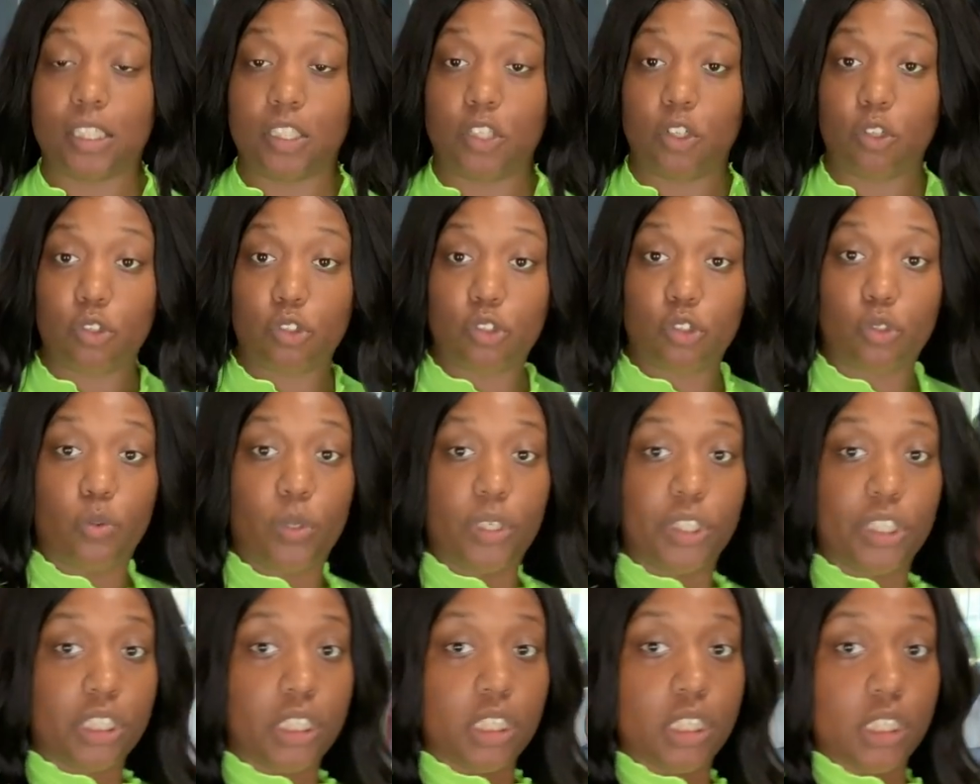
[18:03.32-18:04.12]
a little
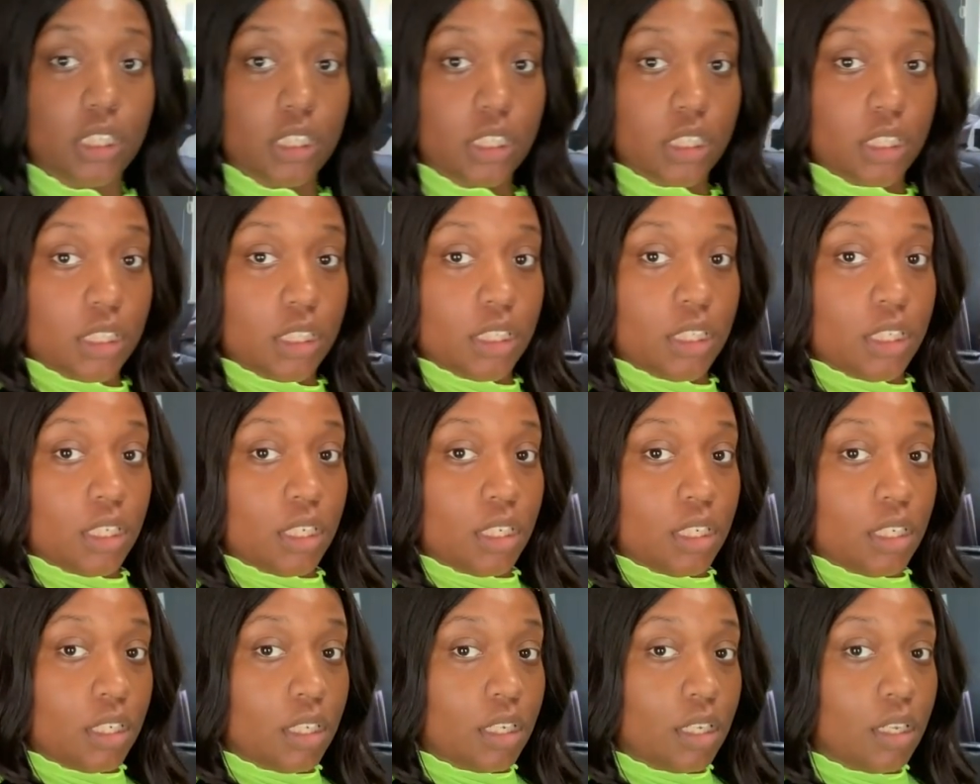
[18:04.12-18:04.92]
squishy,
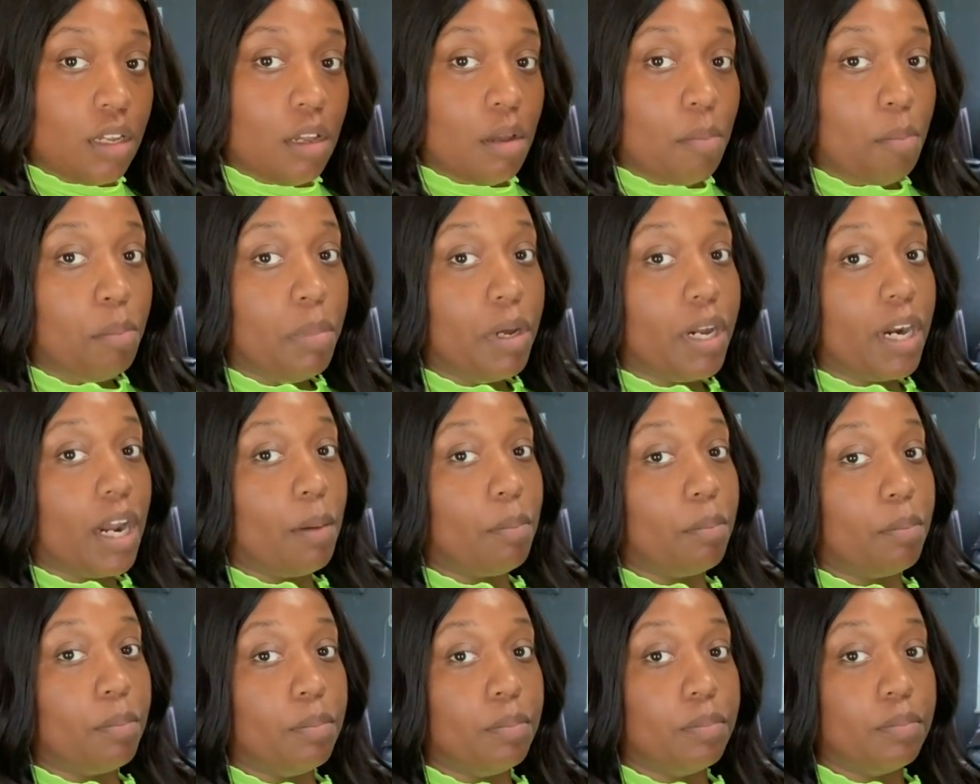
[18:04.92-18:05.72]
but
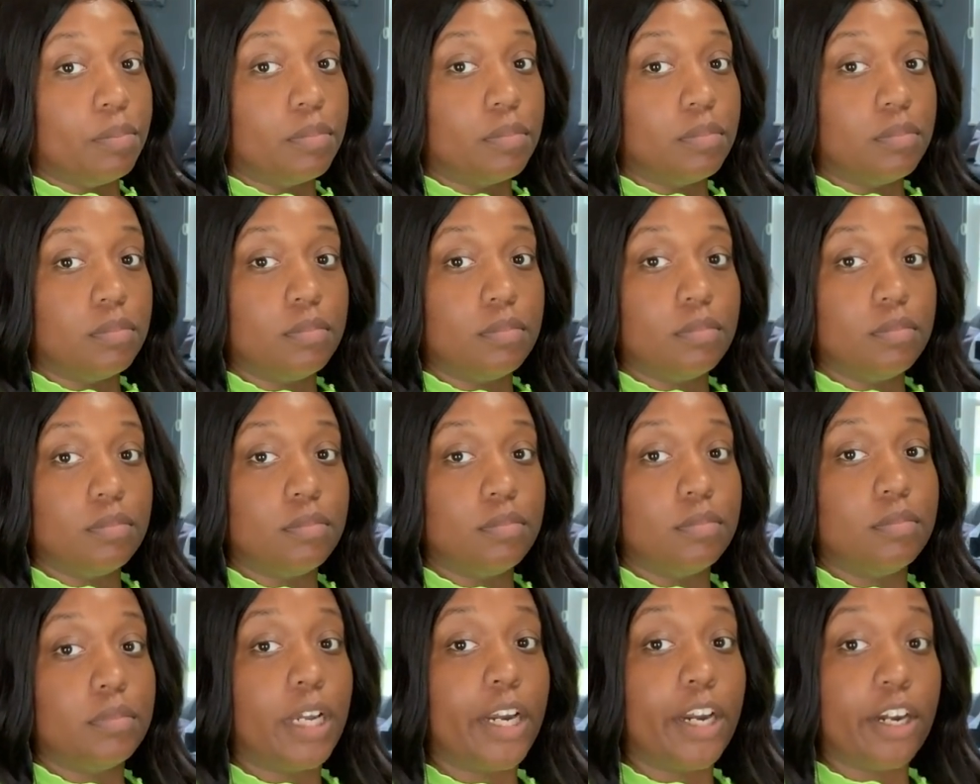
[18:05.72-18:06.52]
I'm
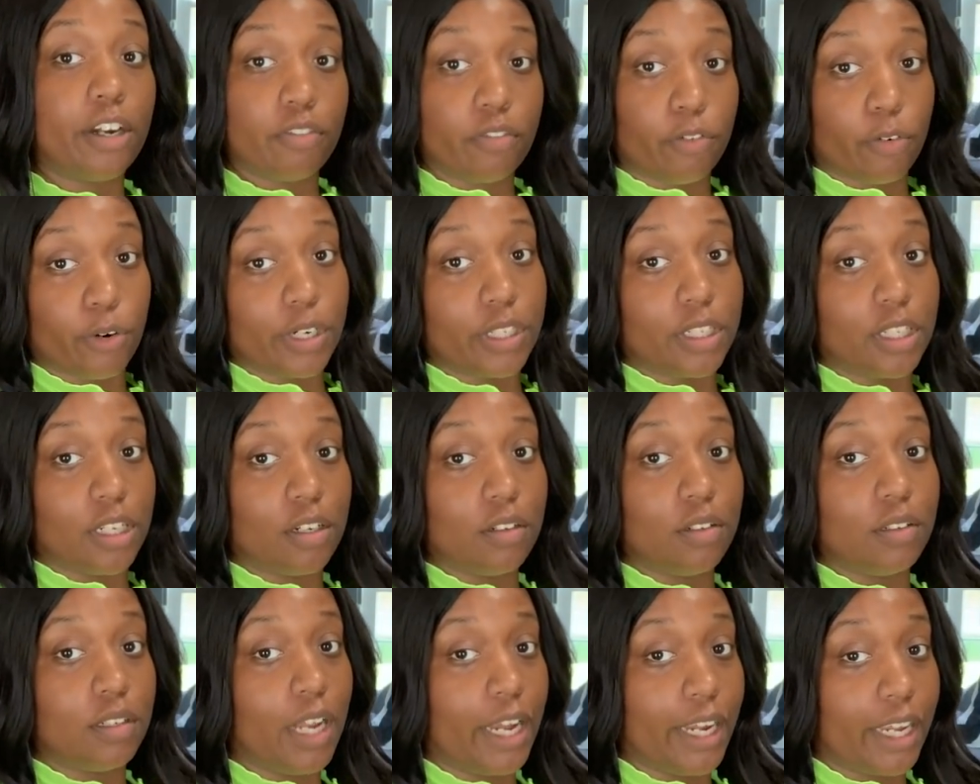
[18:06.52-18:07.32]
here for it
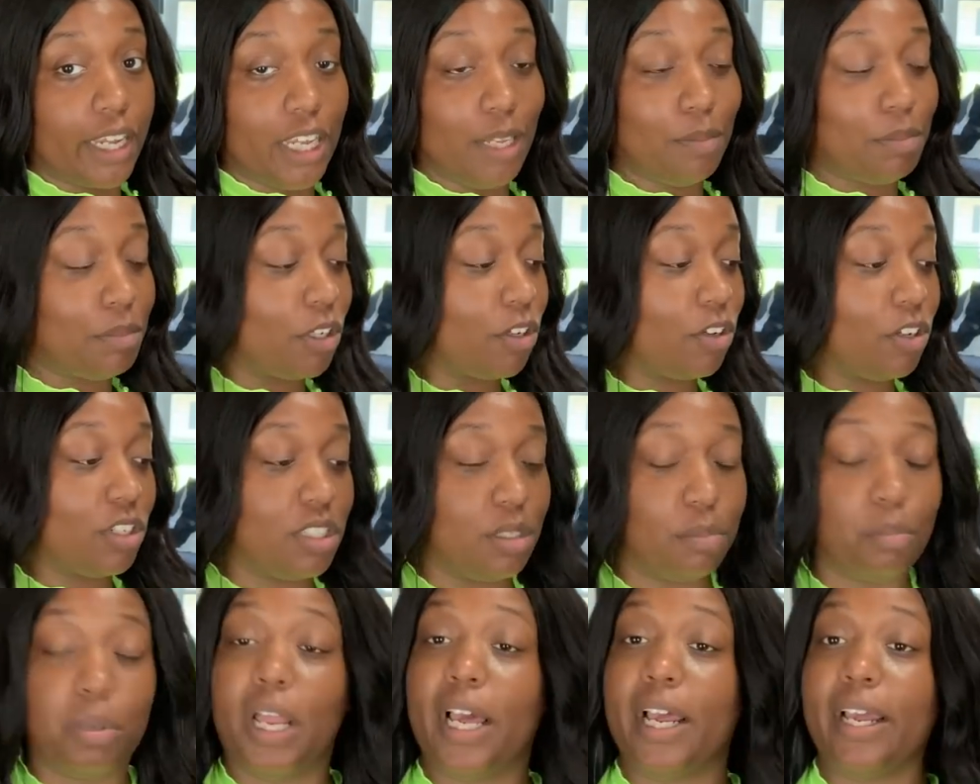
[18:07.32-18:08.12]
though. Like, keep the girls
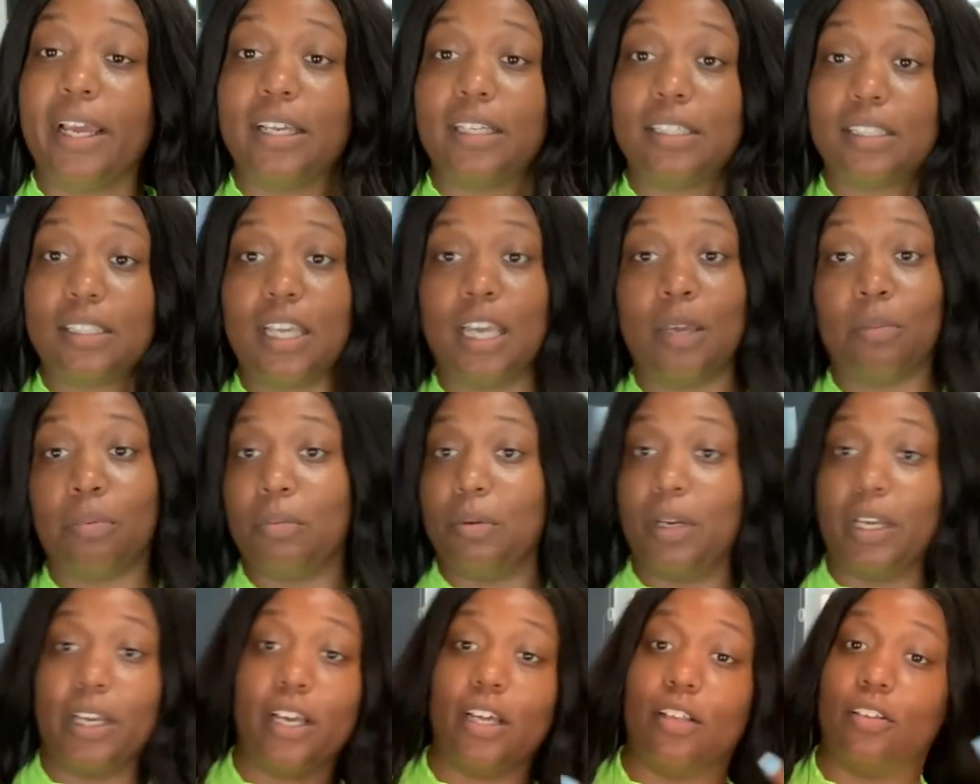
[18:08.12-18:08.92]
in place, keep
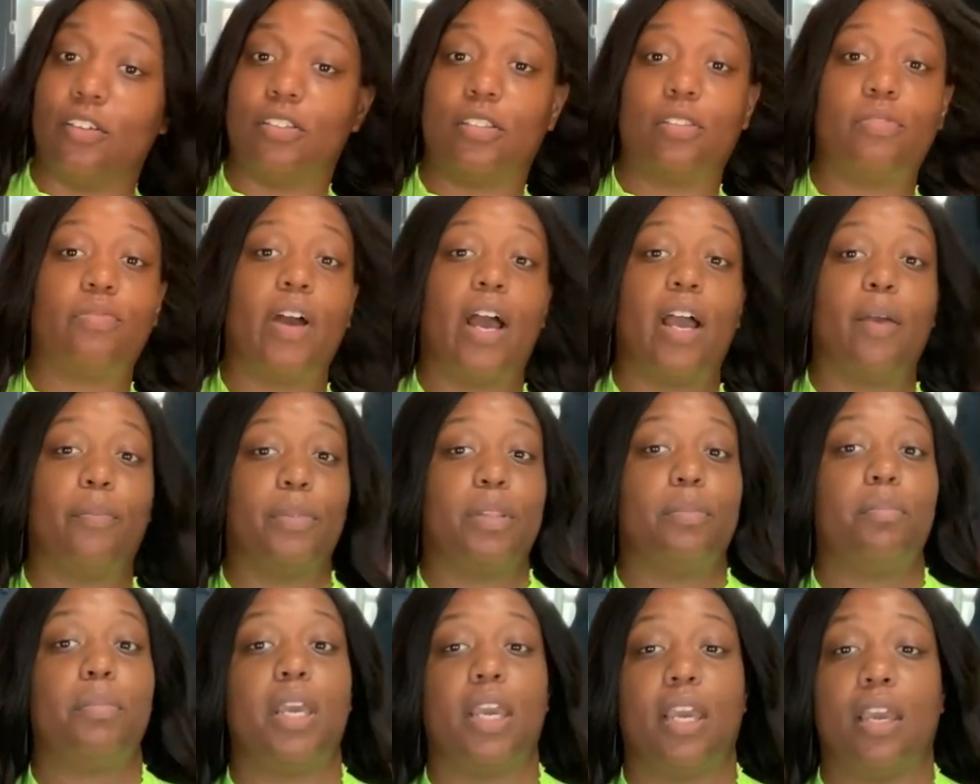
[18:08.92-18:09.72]
them together. It's fine
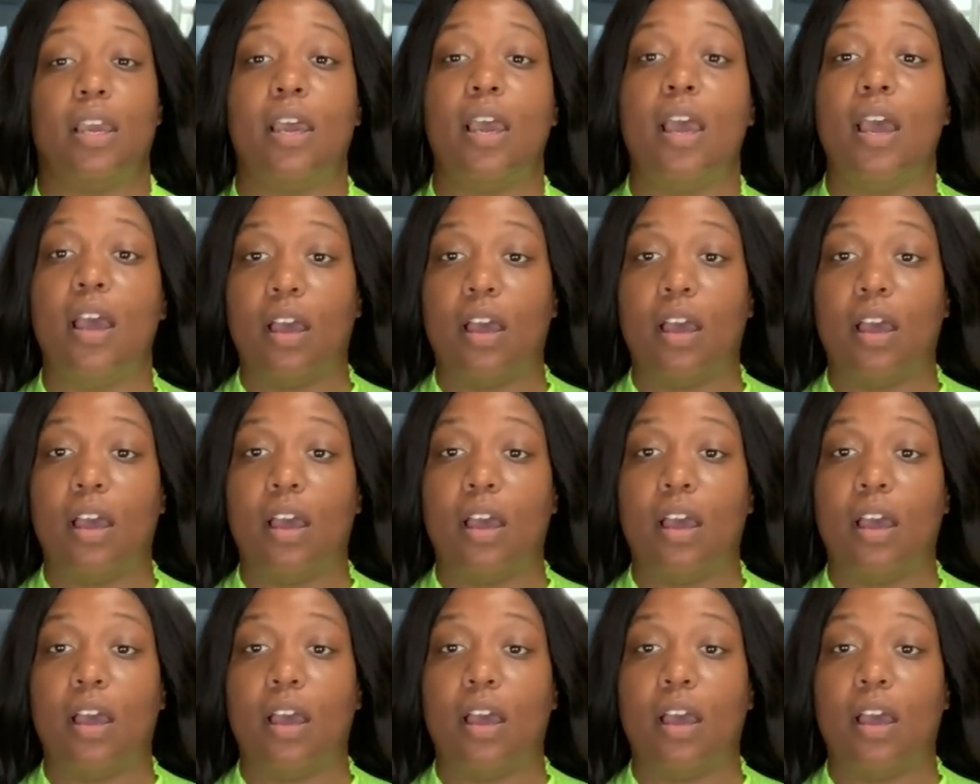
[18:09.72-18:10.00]
with me.